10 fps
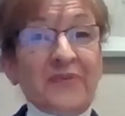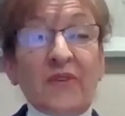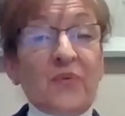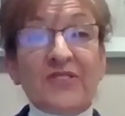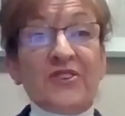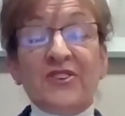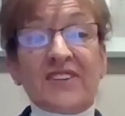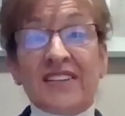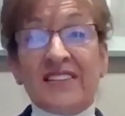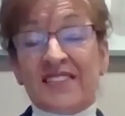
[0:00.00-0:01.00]
Whether you're
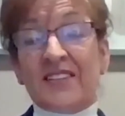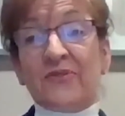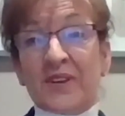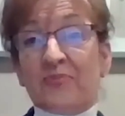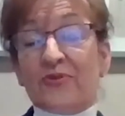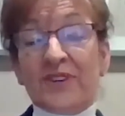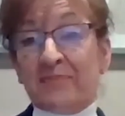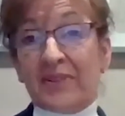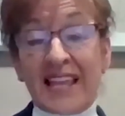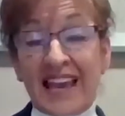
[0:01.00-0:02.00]
considering
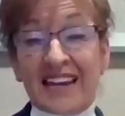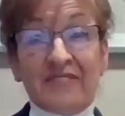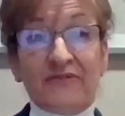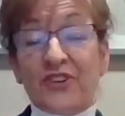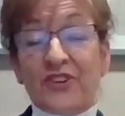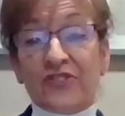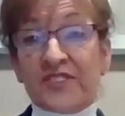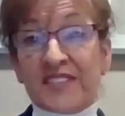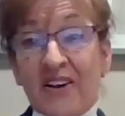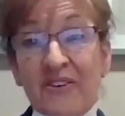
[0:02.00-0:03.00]
pre-planning for
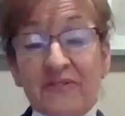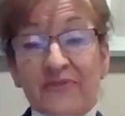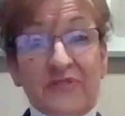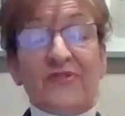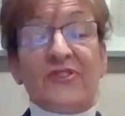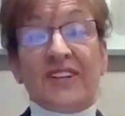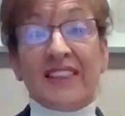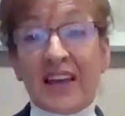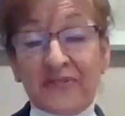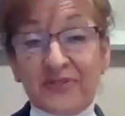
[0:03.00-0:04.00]
yourself or for a
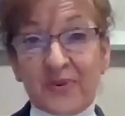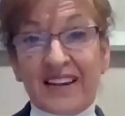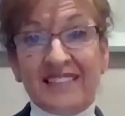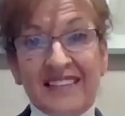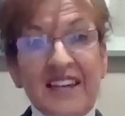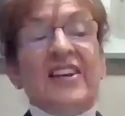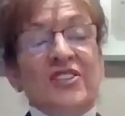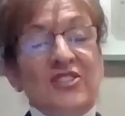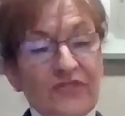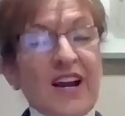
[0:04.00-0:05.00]
loved one,
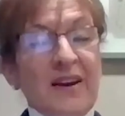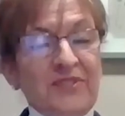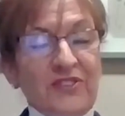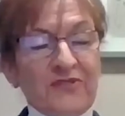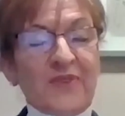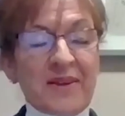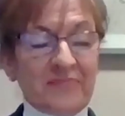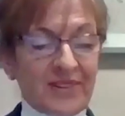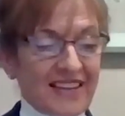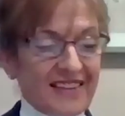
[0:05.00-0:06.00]
you've come to the right
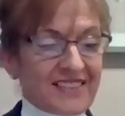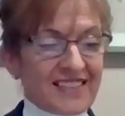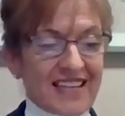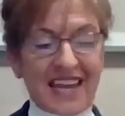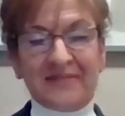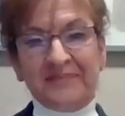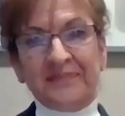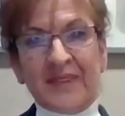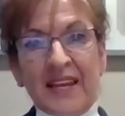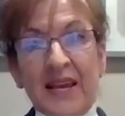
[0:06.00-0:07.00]
place today.
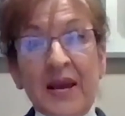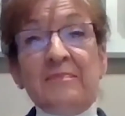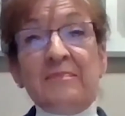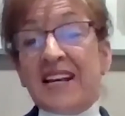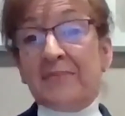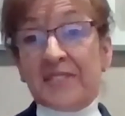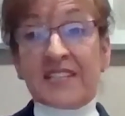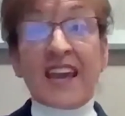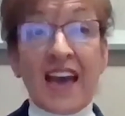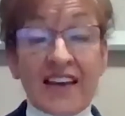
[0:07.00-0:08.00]
My name is
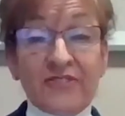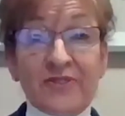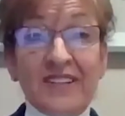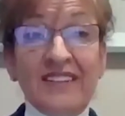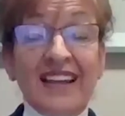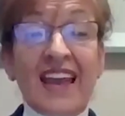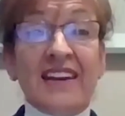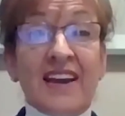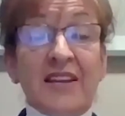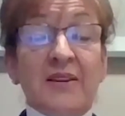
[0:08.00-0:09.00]
Catherine, and
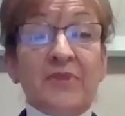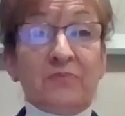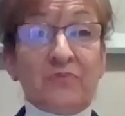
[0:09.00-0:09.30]
I am the